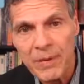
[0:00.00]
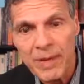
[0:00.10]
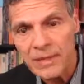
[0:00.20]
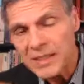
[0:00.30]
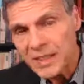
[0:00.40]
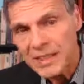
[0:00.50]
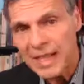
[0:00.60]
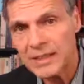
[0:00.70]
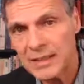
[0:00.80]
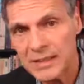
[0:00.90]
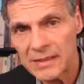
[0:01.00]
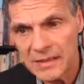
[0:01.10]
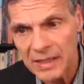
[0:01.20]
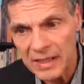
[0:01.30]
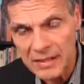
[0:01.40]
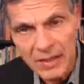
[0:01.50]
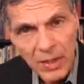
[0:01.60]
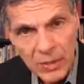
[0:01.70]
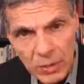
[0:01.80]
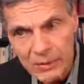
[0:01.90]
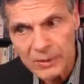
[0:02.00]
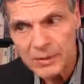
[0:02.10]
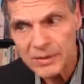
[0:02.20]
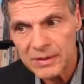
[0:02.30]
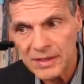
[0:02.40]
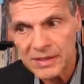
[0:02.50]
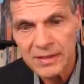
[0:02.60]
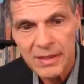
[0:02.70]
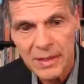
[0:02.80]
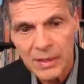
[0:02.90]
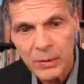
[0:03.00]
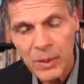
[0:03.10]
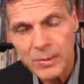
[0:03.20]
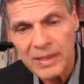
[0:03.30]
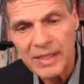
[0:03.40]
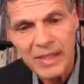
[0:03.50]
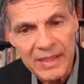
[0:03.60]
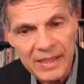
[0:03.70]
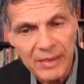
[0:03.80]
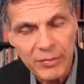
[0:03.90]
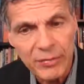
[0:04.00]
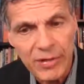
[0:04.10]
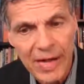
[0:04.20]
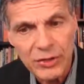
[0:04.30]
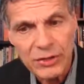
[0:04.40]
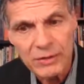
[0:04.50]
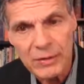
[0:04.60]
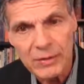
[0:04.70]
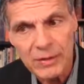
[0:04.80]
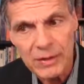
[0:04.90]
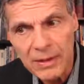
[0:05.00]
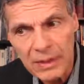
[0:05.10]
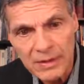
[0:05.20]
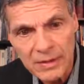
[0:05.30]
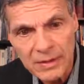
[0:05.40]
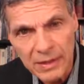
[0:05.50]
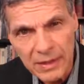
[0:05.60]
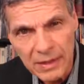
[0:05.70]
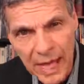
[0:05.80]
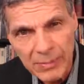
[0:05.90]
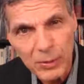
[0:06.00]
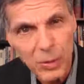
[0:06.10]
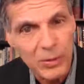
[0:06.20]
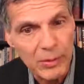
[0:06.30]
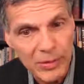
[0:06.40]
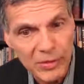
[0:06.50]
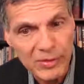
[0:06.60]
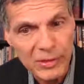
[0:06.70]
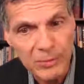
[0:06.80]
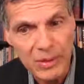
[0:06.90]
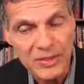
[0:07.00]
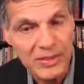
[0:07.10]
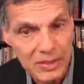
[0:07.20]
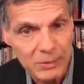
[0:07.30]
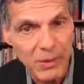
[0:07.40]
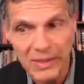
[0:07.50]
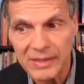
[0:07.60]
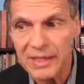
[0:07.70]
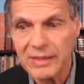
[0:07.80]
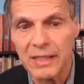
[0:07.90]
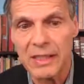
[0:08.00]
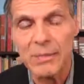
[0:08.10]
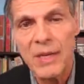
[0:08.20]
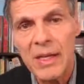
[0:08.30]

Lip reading: Now, celiac disease is an autoimmune disease whereby the gliadin fraction of gluten causes an abnormal immune response in the small intestine,